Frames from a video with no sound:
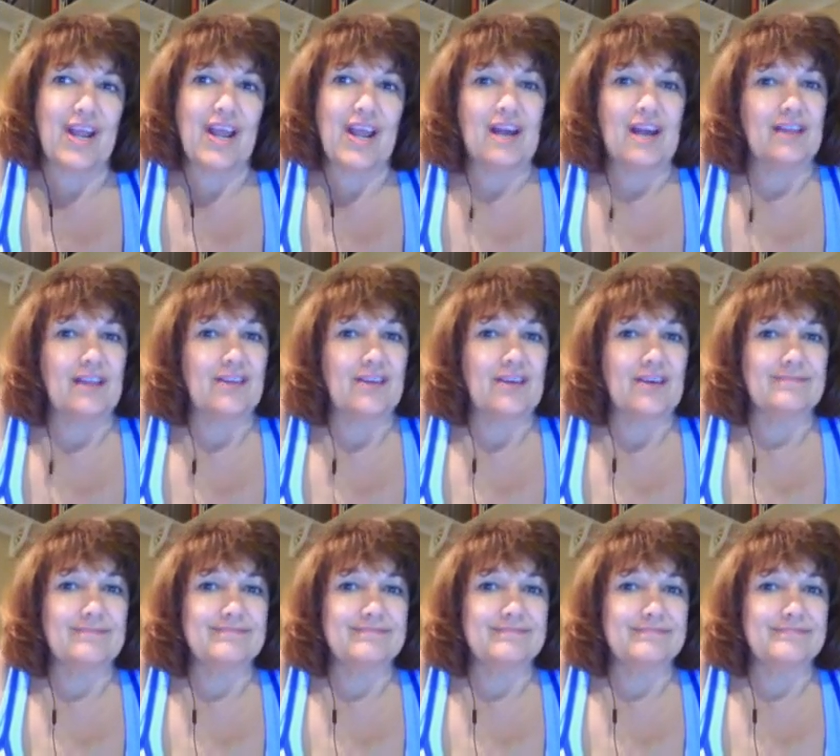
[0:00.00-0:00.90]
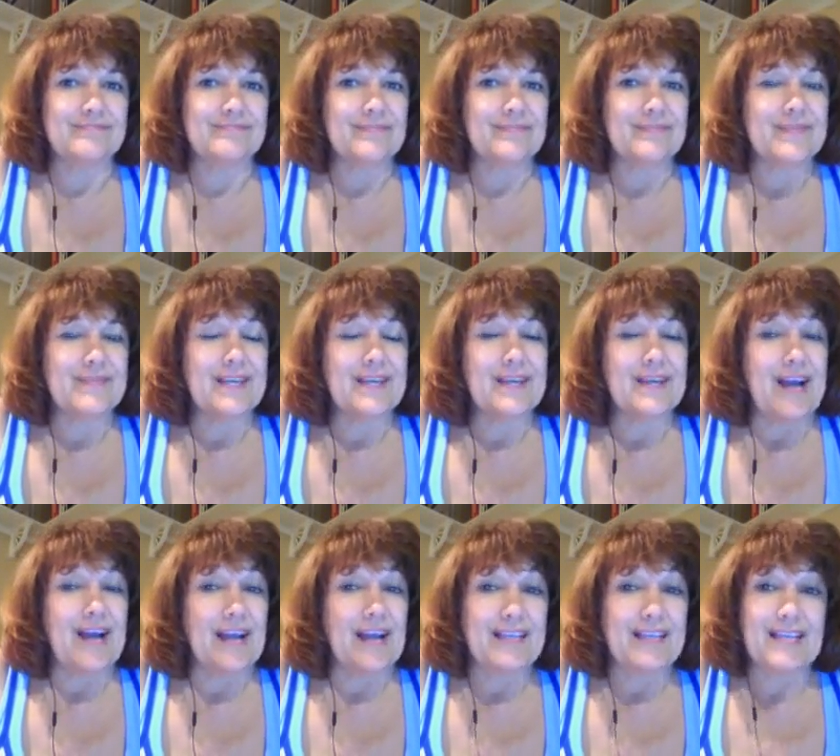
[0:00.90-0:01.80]
And I thought,
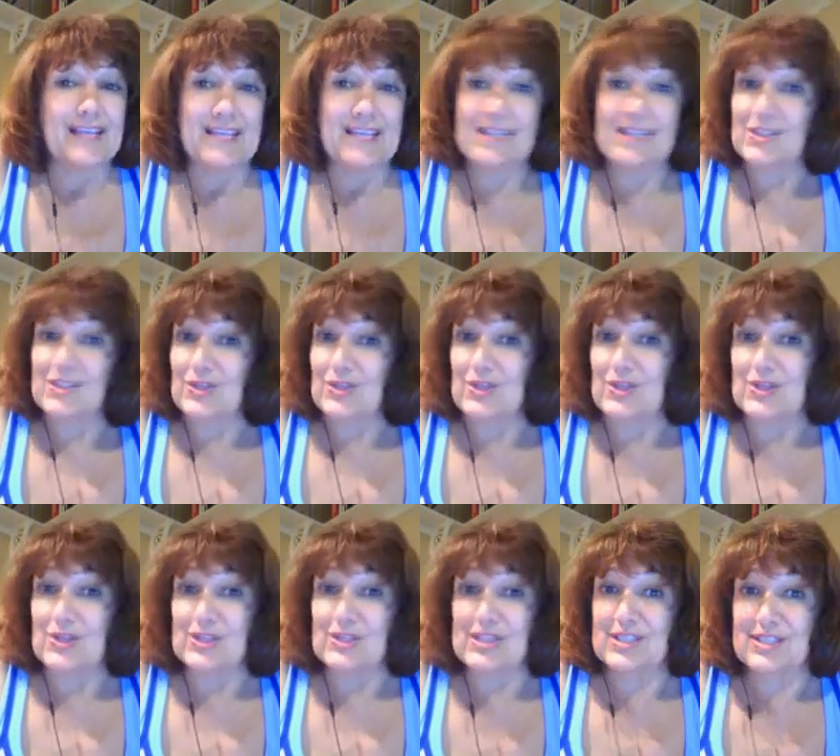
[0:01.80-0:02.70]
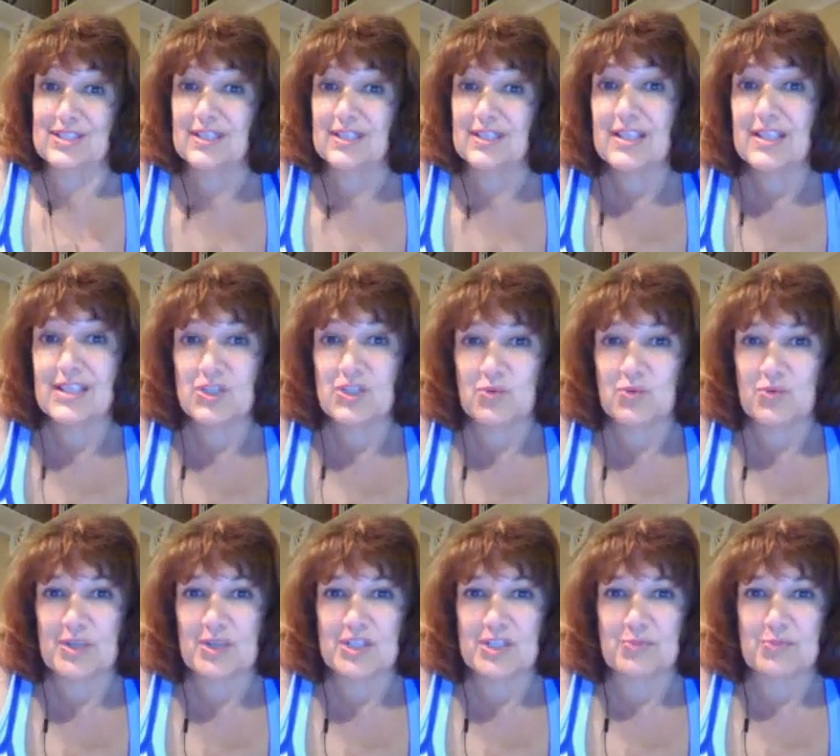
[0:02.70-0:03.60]
I can either sit in this
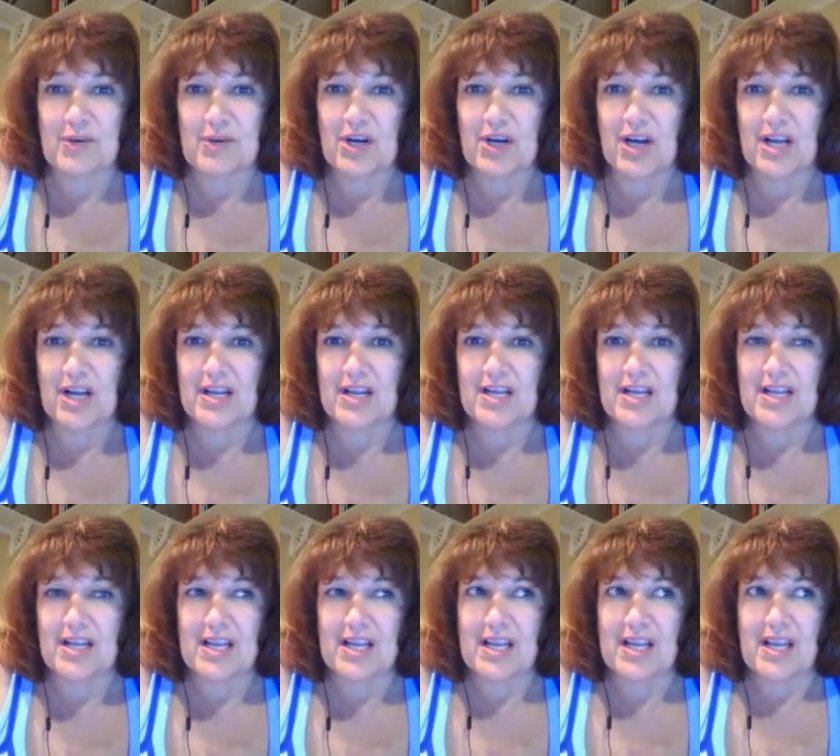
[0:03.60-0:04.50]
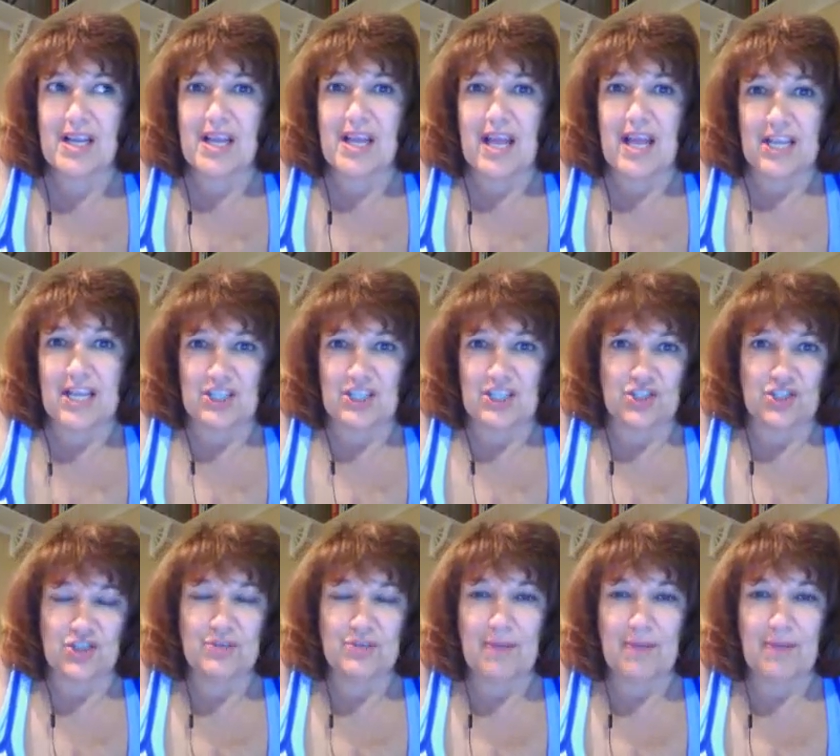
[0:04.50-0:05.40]
one spot and
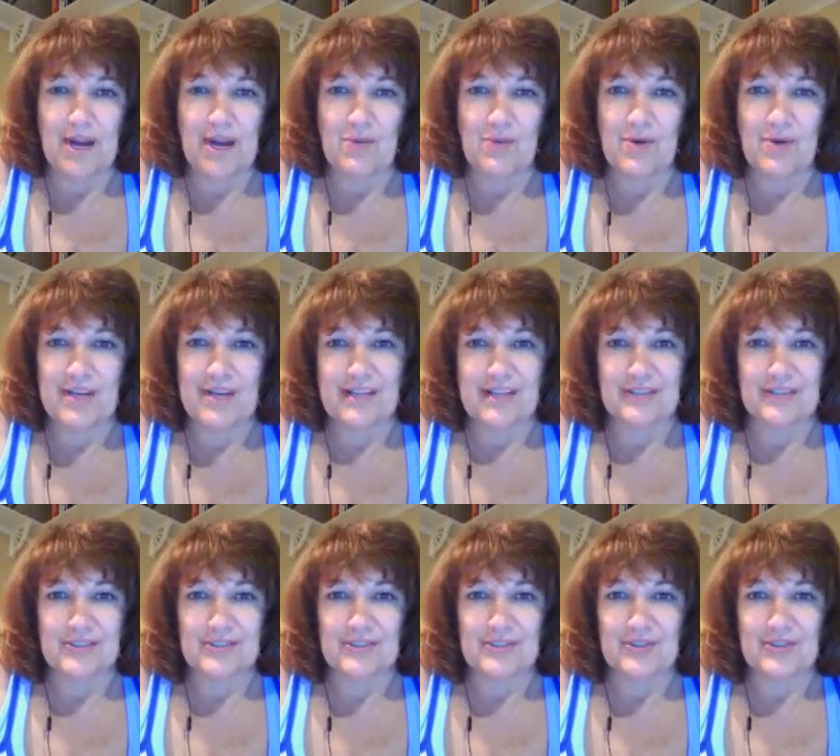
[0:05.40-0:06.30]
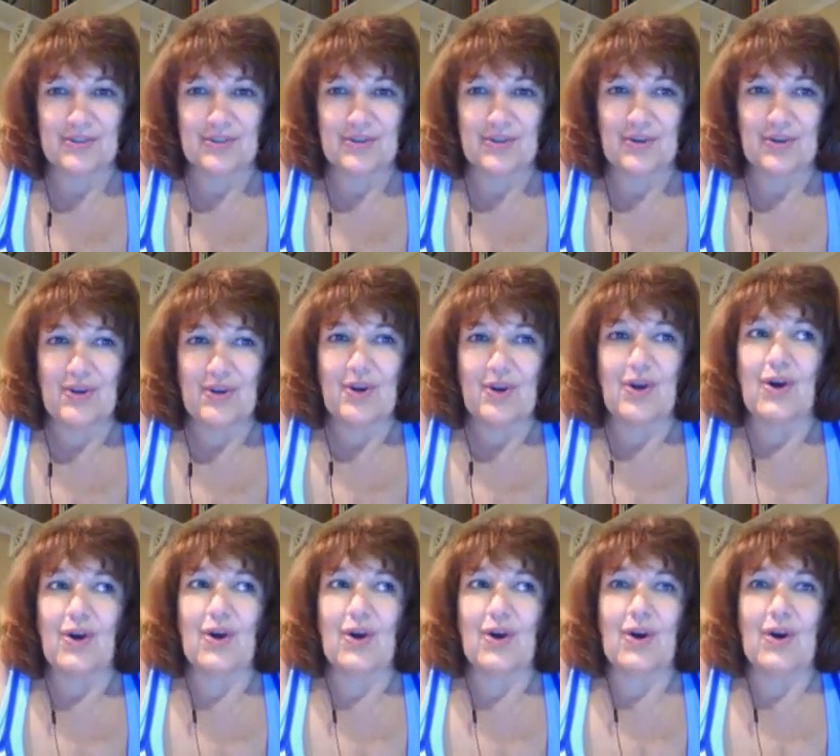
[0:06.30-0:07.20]
churn my wheels,
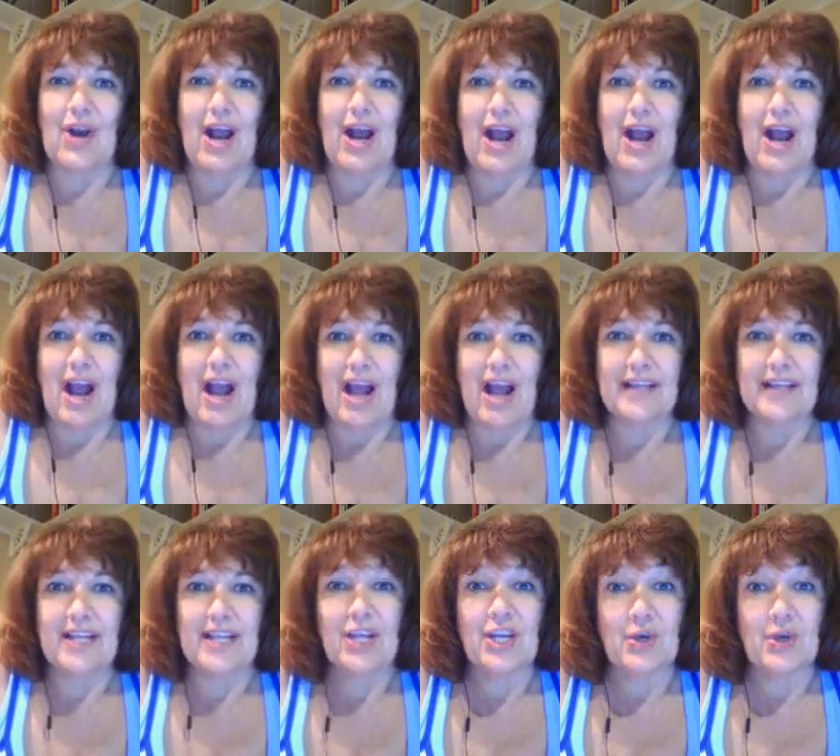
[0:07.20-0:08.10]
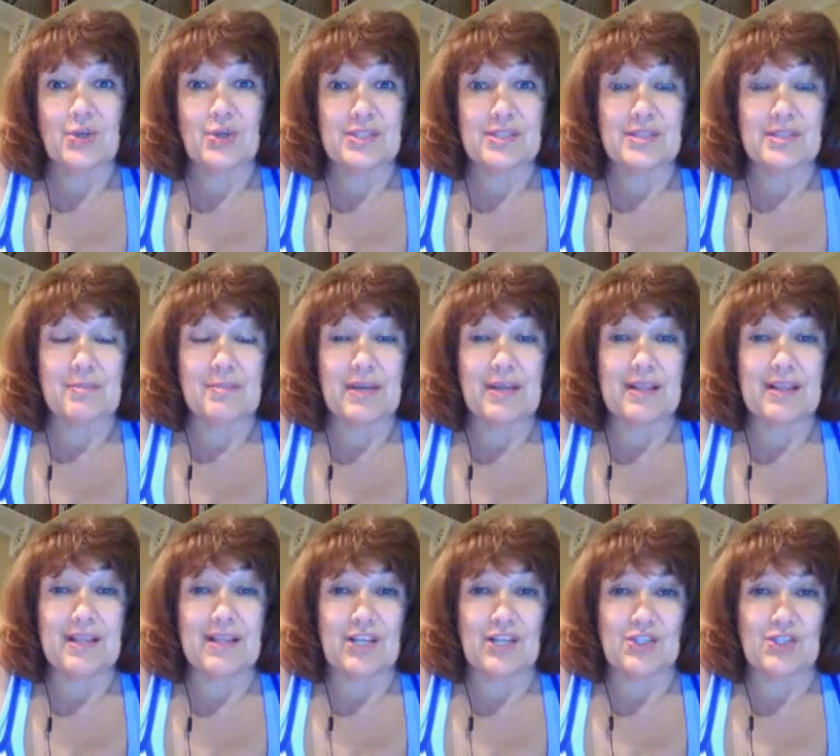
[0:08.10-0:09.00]
or I can go to somebody
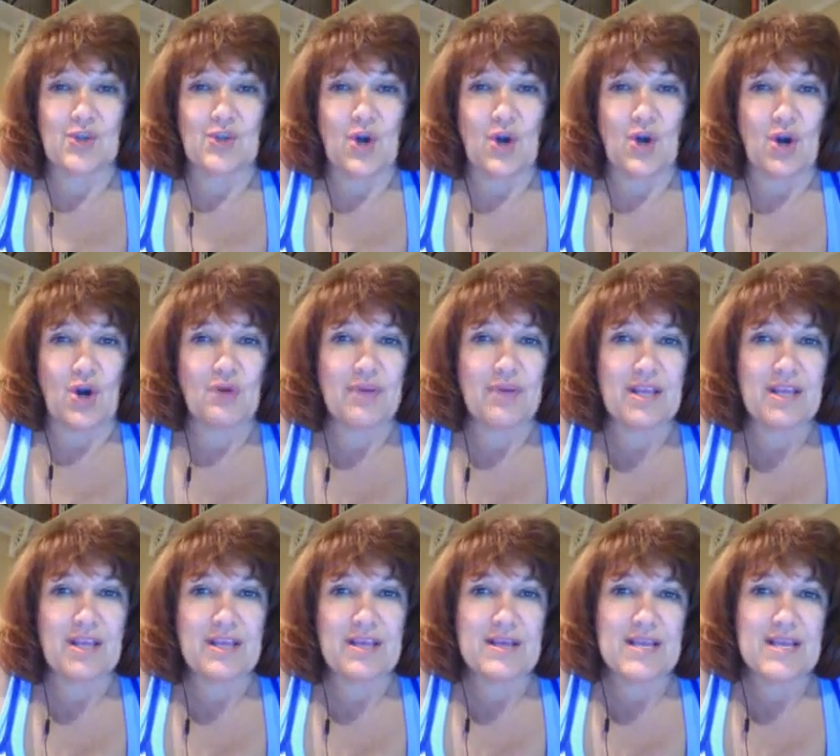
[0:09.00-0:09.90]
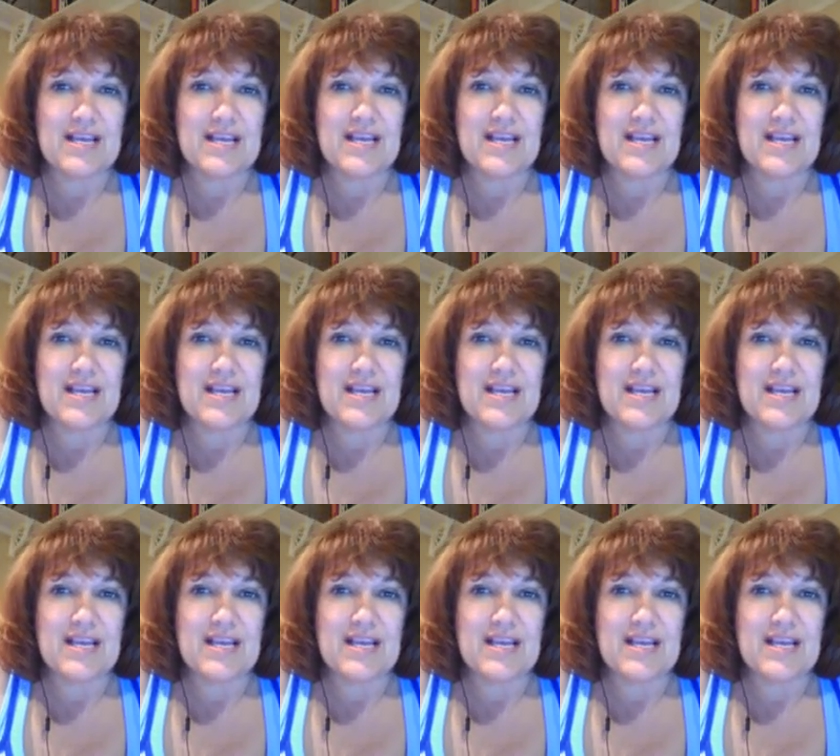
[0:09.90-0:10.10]
that has already